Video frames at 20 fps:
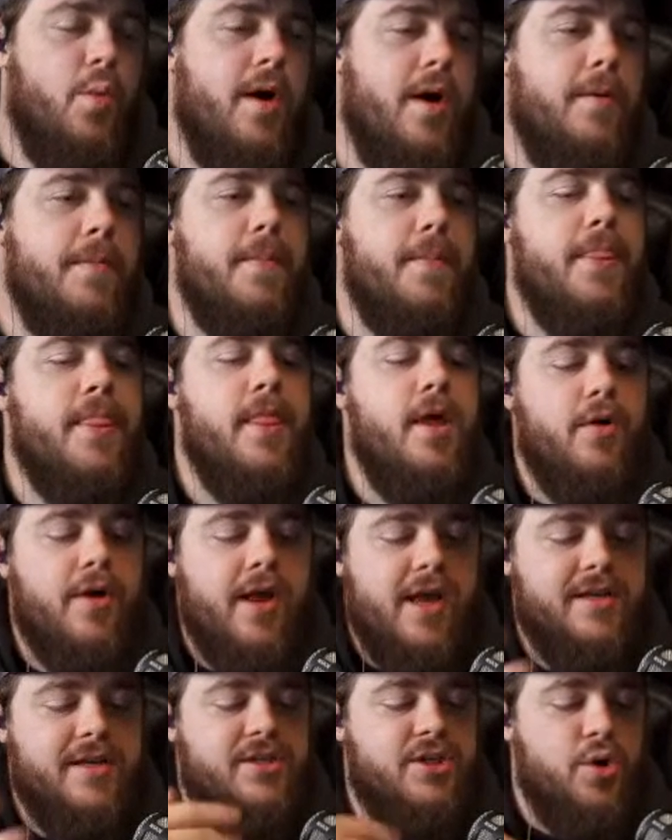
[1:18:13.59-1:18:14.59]
Well,
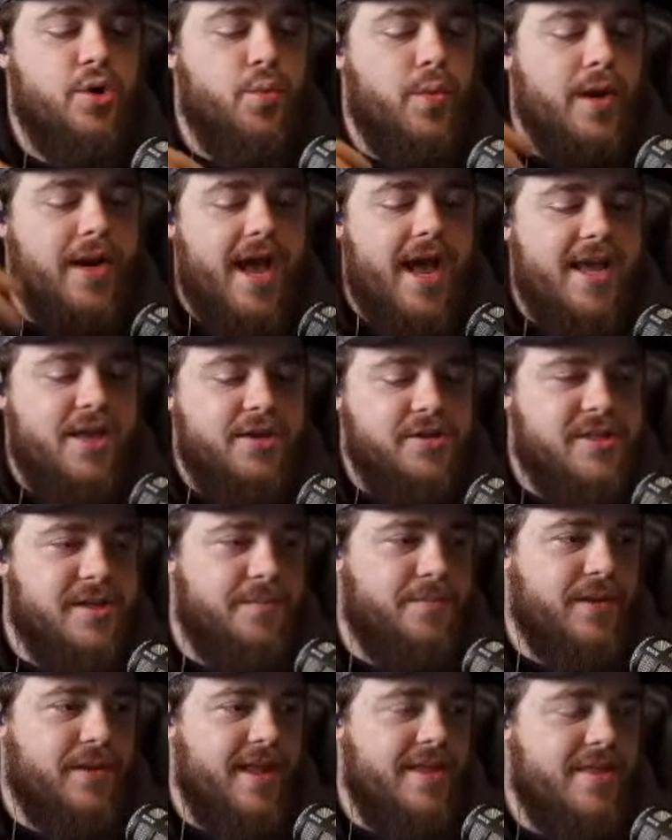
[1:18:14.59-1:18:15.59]
okay, so when I used to
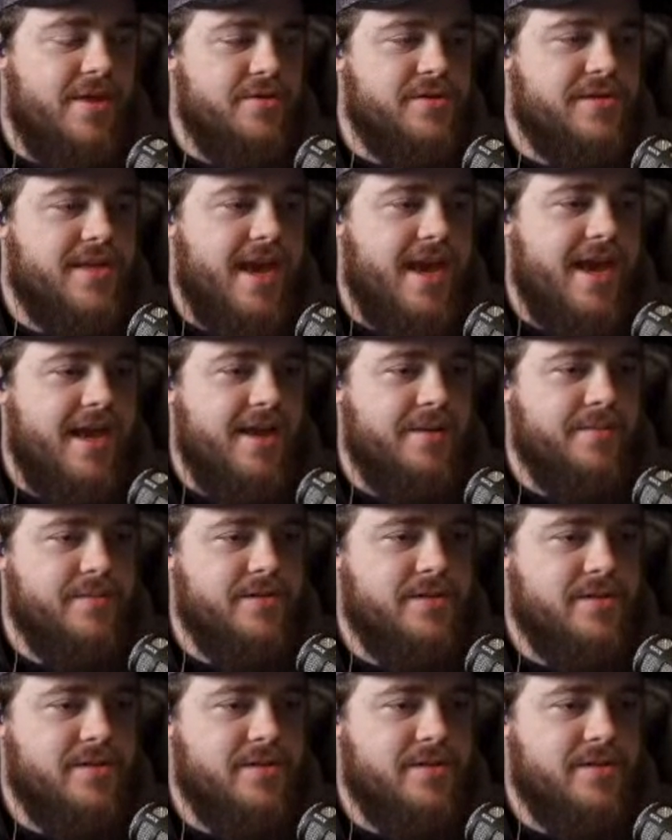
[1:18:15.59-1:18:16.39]
play those games.